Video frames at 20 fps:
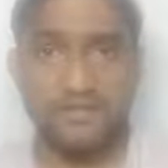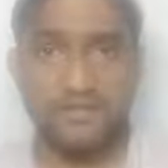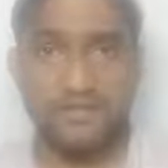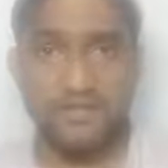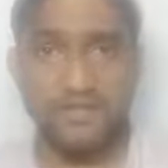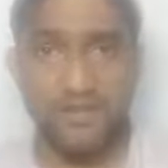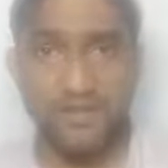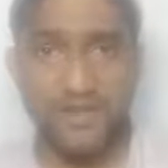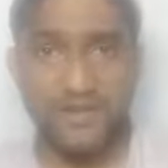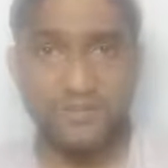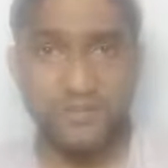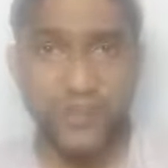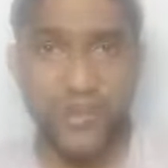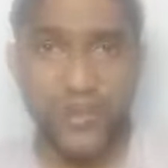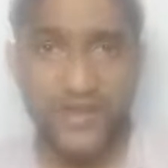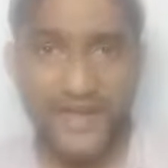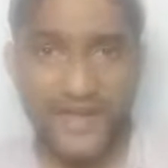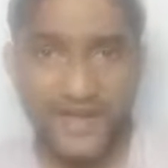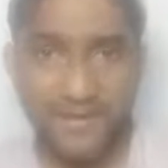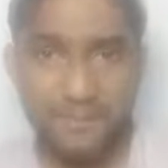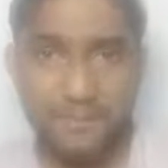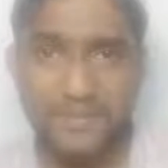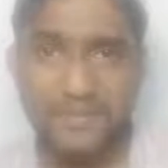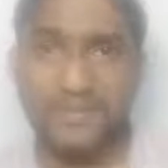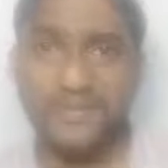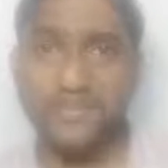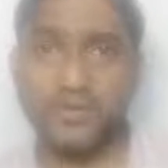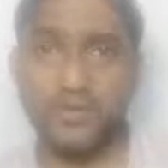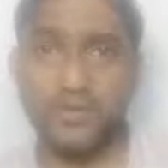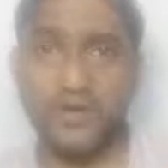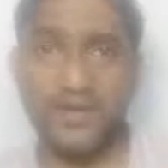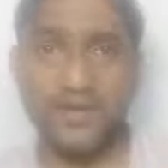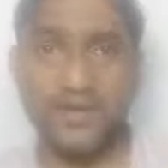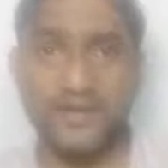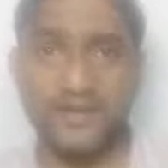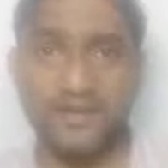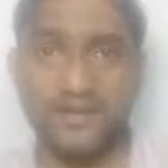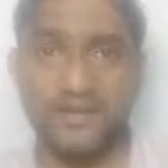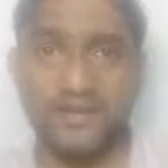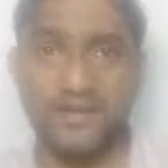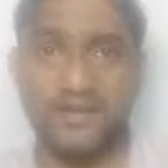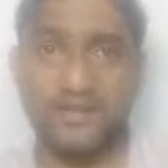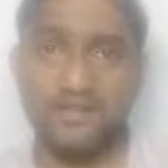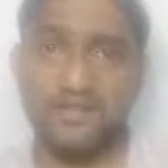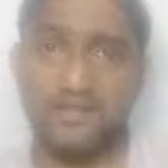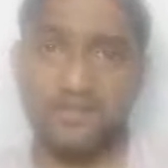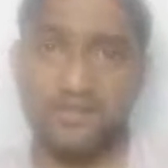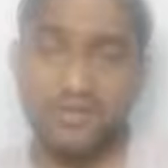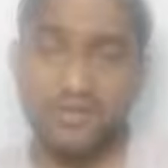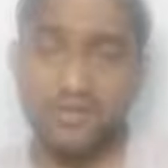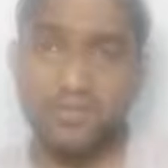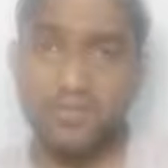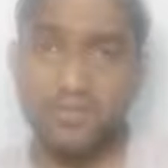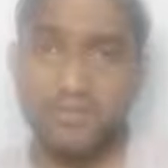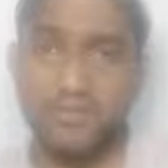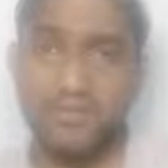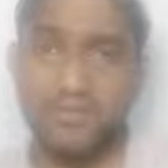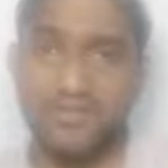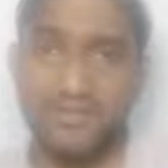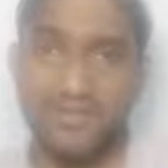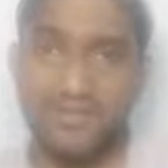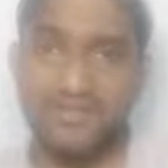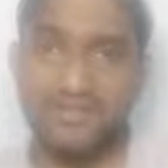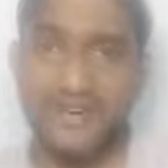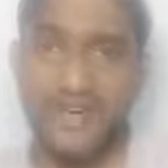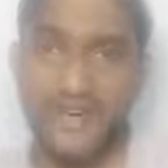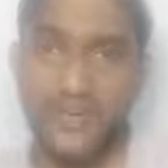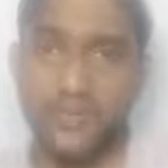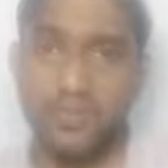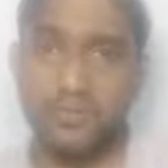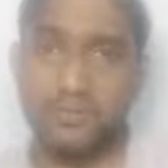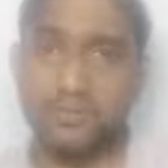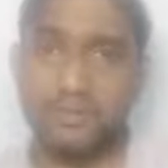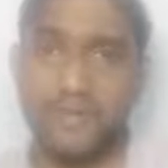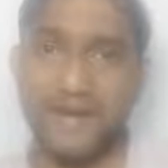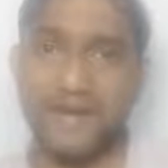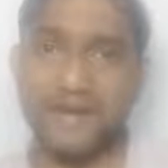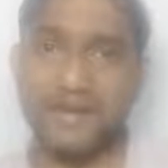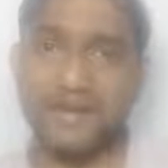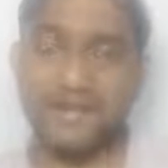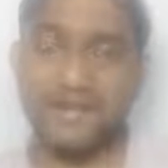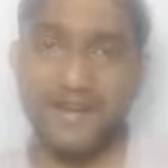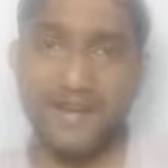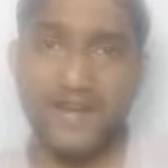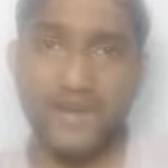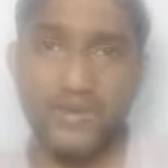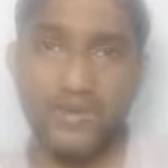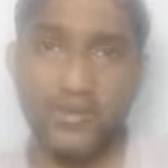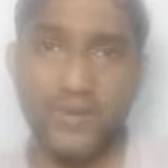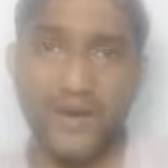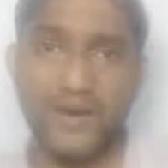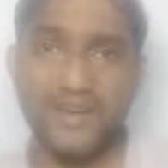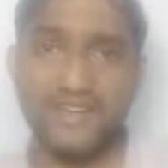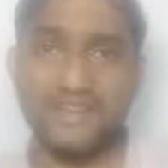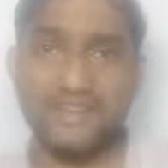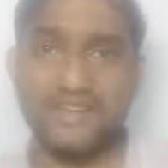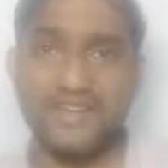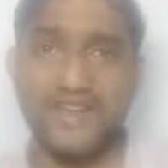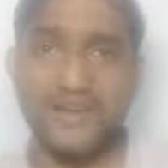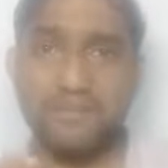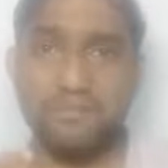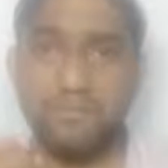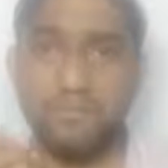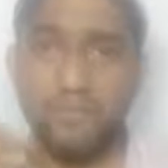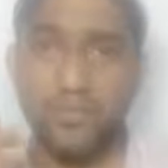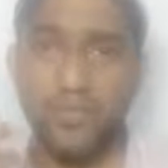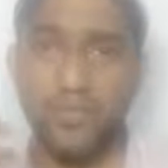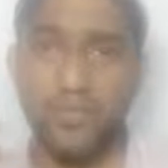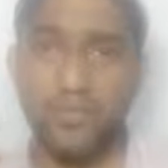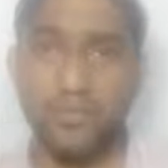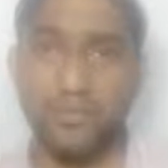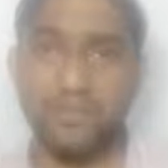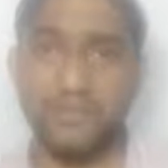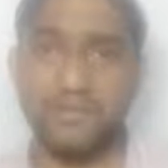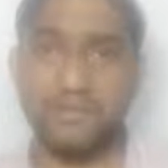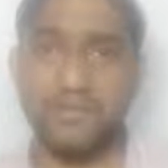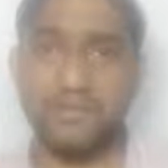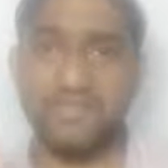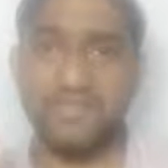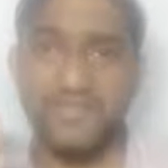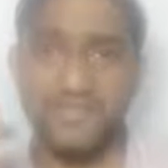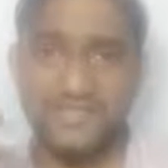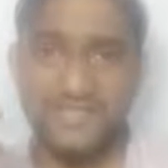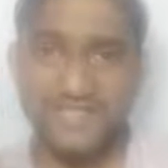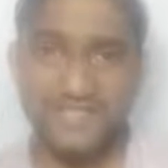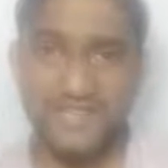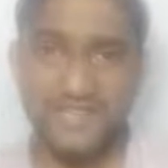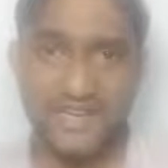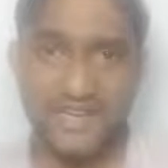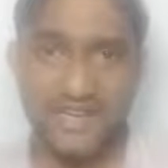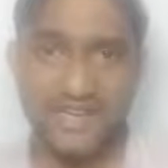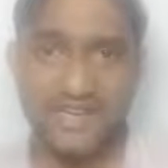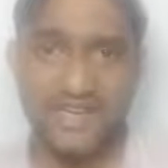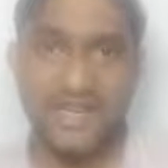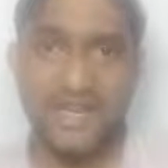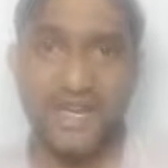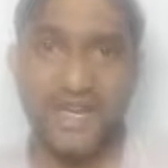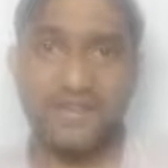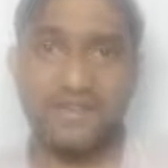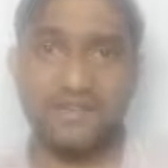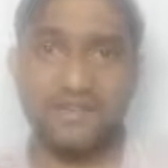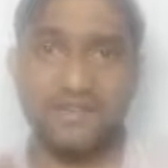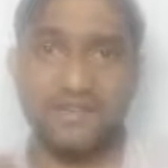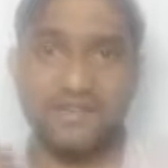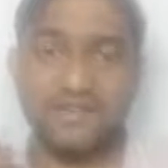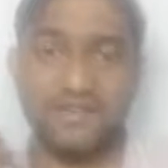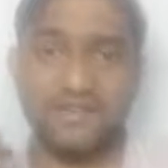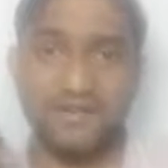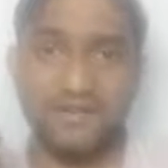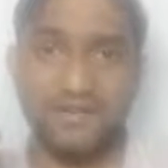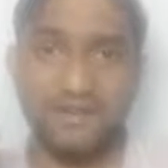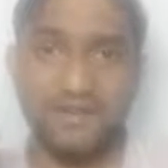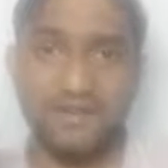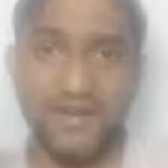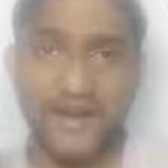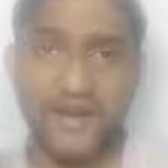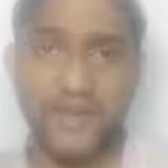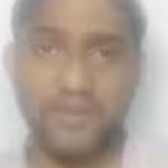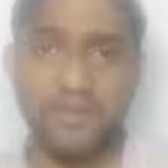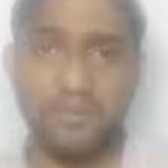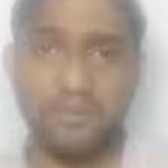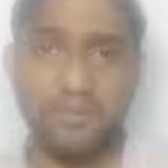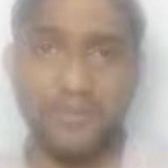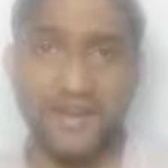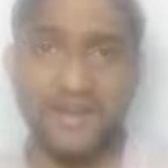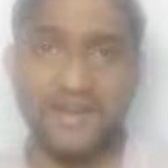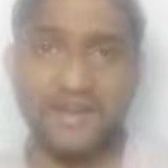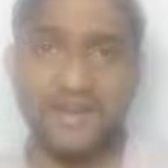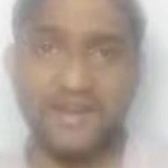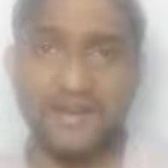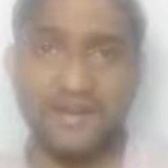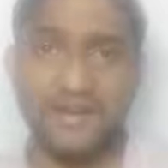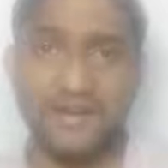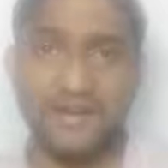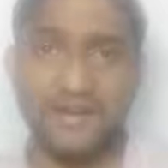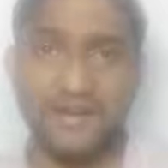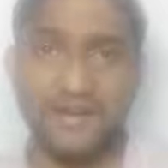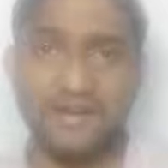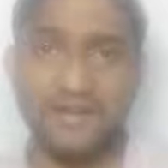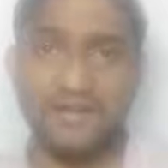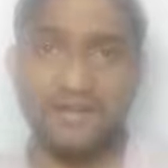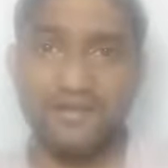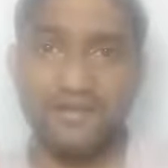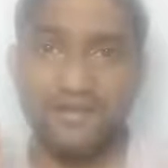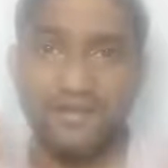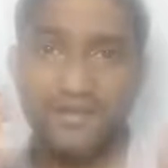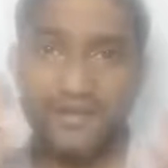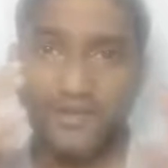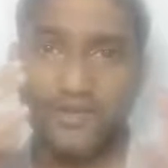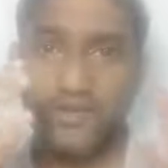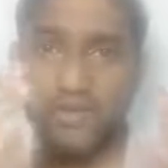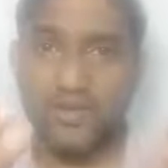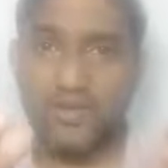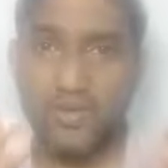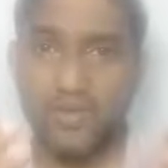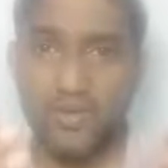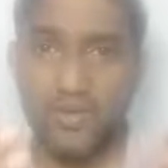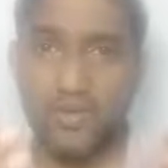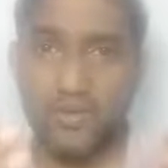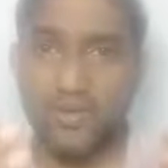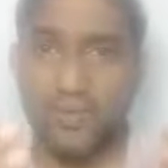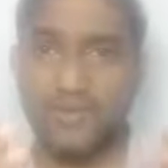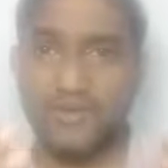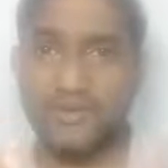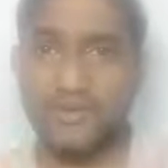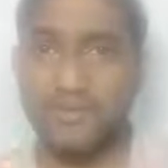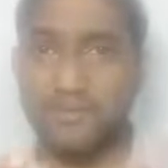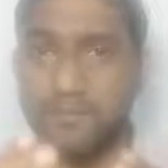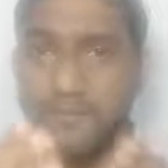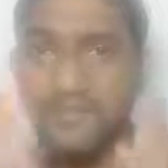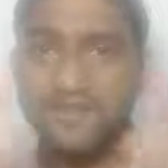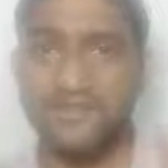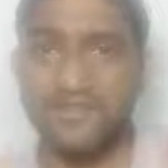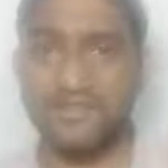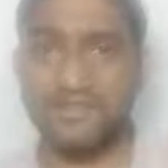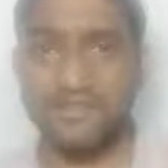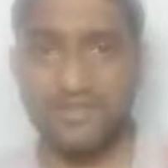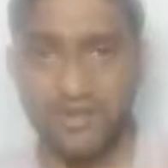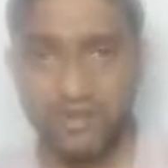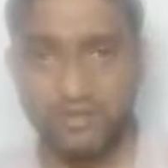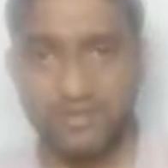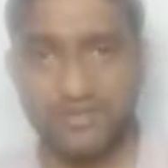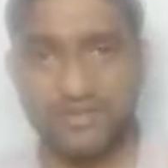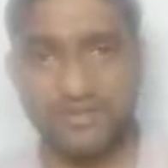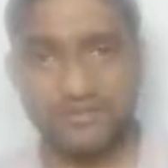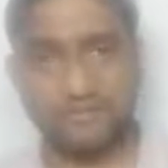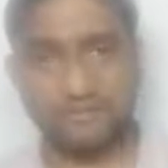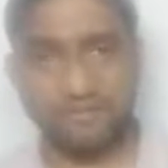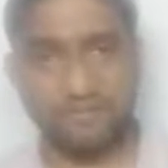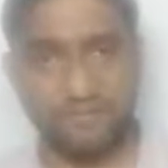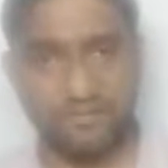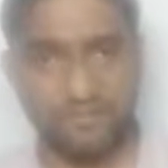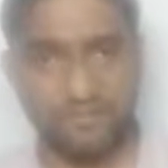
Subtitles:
So it's more like a business oriented. So try to understand more the business GK and try to maintain a look over the business news.